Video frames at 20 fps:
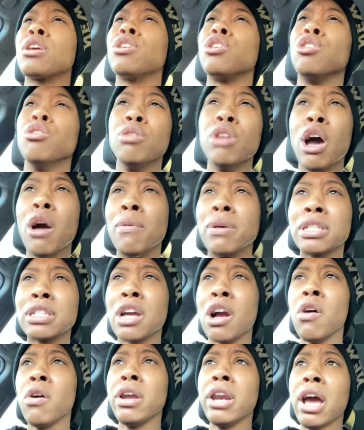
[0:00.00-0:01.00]
You know what's
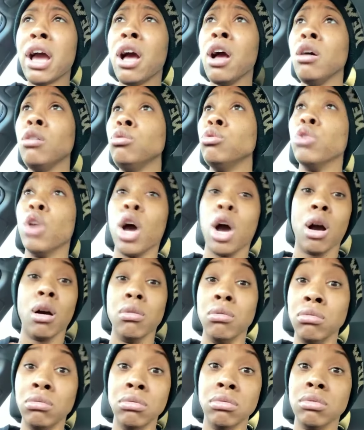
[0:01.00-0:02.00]
going on?
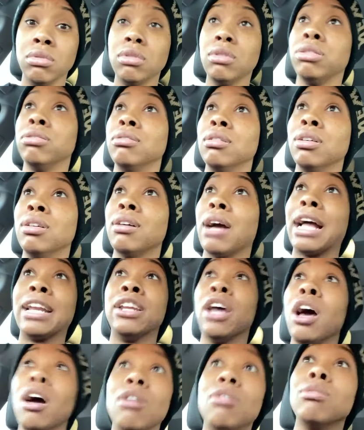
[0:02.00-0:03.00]
No. I
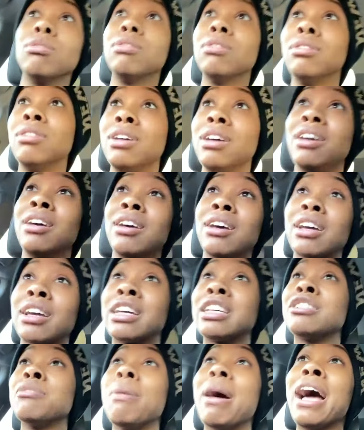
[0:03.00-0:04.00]
don't,
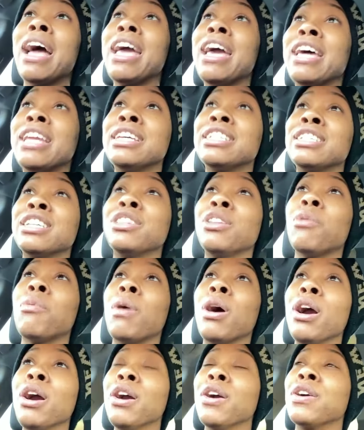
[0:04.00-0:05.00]
because my head is in the
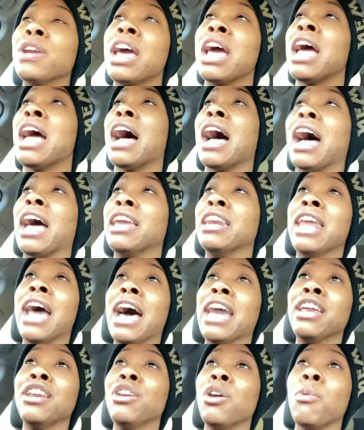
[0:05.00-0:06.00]
word and
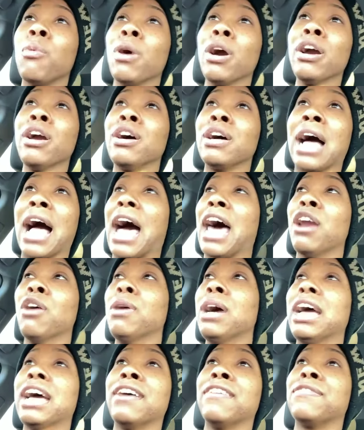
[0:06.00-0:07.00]
not in the
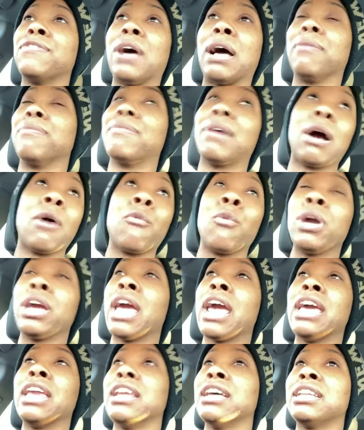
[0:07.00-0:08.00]
world. We
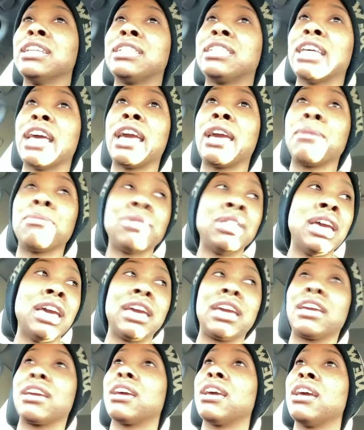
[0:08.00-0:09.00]
ain't at the same
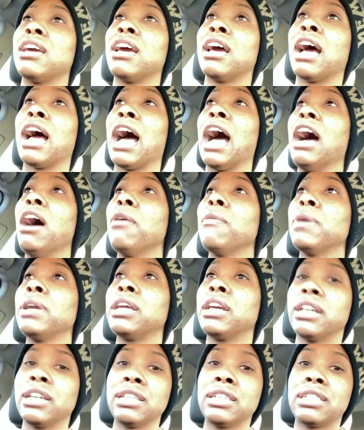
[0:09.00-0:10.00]
thing. I
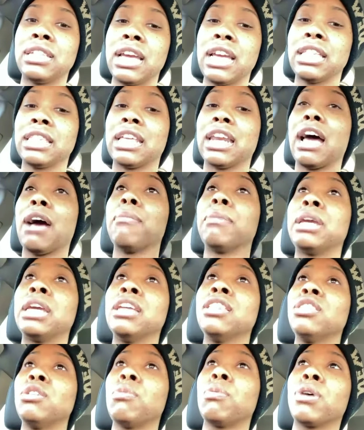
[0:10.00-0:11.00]
already understand that I'm
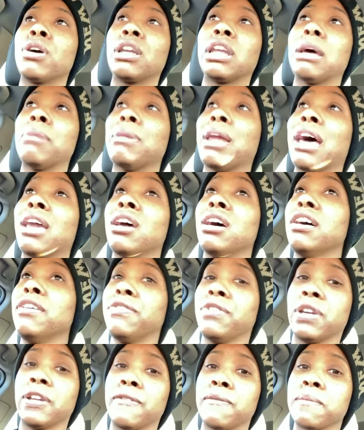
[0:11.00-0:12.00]
in the world. I'm not
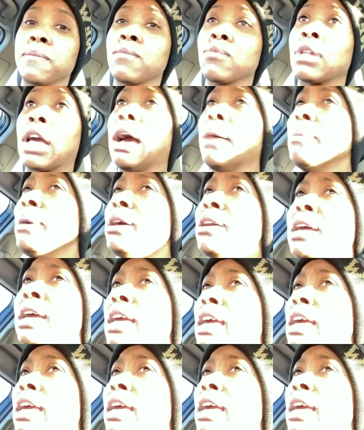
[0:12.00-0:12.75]
of it. I'm here to